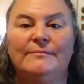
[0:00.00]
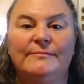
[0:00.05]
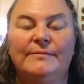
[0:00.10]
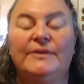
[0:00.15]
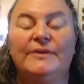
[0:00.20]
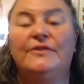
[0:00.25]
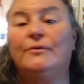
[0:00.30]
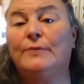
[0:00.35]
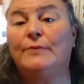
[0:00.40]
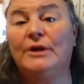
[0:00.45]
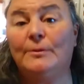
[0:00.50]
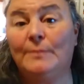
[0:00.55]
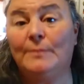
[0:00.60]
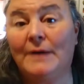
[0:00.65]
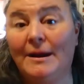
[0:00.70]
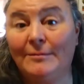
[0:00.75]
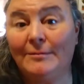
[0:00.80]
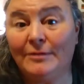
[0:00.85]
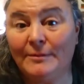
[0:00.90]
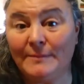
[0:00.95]
But the real
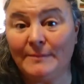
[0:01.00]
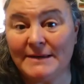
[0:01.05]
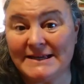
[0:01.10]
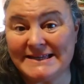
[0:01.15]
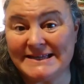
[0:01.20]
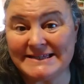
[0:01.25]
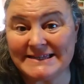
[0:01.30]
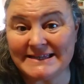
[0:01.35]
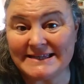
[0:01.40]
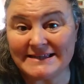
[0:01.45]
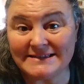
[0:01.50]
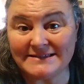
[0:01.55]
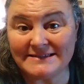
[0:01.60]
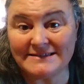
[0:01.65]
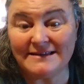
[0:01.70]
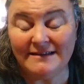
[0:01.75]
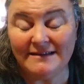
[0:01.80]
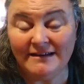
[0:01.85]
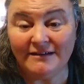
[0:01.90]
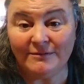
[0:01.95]
problem is
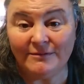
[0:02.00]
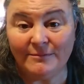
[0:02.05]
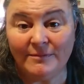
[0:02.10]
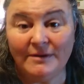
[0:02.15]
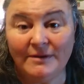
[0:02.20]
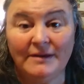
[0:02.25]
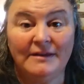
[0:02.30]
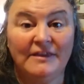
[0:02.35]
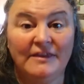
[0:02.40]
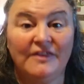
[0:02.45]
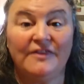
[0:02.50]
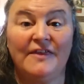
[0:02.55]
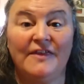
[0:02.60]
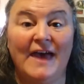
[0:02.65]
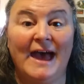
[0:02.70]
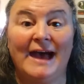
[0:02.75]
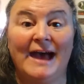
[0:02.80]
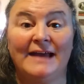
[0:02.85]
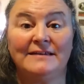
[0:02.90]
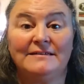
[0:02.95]

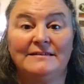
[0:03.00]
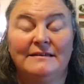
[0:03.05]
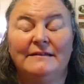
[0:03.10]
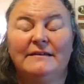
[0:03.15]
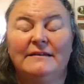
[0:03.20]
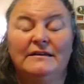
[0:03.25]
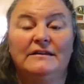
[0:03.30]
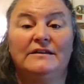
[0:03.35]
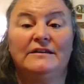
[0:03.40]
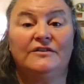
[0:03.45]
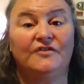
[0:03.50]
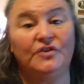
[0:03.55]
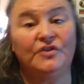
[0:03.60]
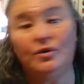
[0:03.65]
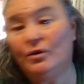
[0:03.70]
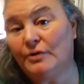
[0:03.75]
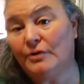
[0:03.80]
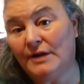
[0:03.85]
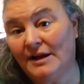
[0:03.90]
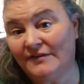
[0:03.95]
that if you
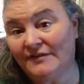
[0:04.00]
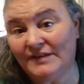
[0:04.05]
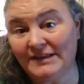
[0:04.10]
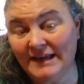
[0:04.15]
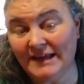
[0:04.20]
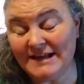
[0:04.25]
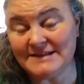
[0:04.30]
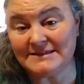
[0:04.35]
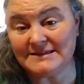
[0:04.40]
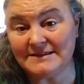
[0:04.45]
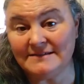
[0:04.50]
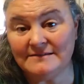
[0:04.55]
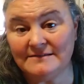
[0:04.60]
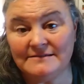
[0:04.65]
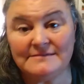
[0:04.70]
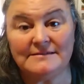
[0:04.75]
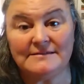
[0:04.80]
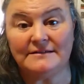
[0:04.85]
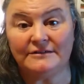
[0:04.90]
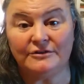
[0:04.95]
don't have a
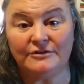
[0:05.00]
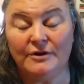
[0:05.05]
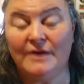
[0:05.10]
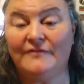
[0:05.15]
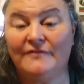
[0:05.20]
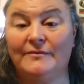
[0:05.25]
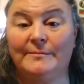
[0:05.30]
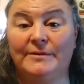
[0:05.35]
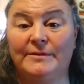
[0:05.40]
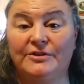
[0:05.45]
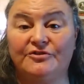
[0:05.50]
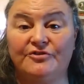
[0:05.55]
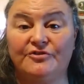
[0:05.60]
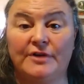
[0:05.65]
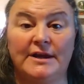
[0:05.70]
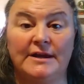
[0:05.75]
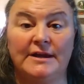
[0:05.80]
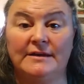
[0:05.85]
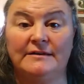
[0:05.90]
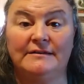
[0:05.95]
license and you haven't been
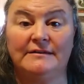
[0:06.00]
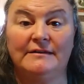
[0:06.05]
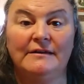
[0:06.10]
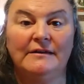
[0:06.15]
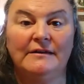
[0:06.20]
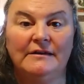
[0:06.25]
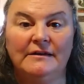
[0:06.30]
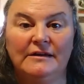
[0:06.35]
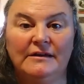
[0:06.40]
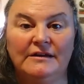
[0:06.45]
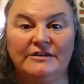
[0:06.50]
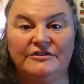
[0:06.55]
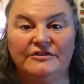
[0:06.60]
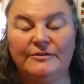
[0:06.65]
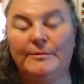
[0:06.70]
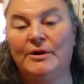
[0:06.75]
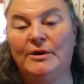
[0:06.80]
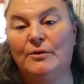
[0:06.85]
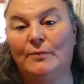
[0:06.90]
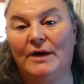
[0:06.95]
trained to
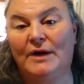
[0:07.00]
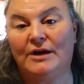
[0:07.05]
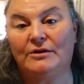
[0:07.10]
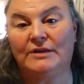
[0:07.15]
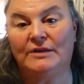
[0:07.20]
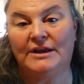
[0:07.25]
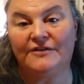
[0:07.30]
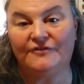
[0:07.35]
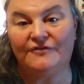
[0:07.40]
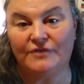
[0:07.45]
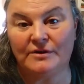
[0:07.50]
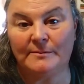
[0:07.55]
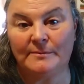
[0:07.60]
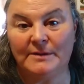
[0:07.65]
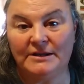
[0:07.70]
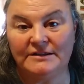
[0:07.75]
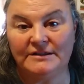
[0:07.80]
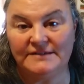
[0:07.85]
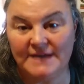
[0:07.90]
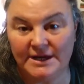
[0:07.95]
be a wildlife
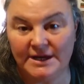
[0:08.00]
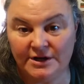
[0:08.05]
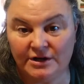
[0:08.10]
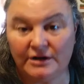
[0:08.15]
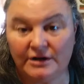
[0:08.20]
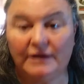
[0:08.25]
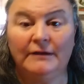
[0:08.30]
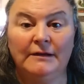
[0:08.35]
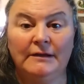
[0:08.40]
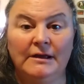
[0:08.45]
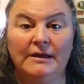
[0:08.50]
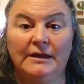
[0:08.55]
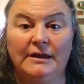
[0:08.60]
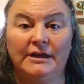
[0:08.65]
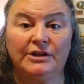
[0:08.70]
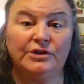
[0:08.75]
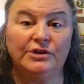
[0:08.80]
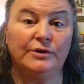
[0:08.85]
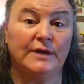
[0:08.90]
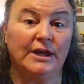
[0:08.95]
rehabilitator
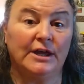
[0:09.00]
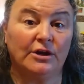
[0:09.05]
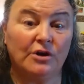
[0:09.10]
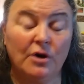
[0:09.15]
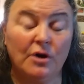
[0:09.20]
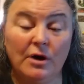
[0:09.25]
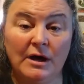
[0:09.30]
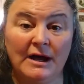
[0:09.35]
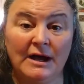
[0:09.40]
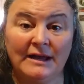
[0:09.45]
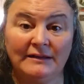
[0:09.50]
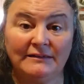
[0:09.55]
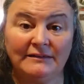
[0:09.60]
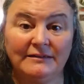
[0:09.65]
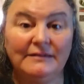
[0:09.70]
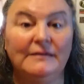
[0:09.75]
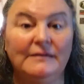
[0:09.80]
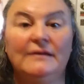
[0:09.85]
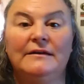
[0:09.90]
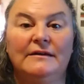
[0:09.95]
and you get caught,
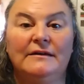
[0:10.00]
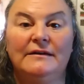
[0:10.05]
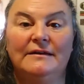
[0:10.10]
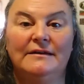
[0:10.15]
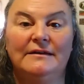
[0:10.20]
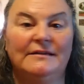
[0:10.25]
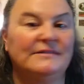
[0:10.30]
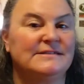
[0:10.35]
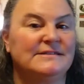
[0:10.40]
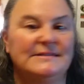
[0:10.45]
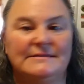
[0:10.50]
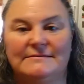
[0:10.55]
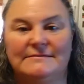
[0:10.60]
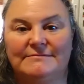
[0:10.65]
it's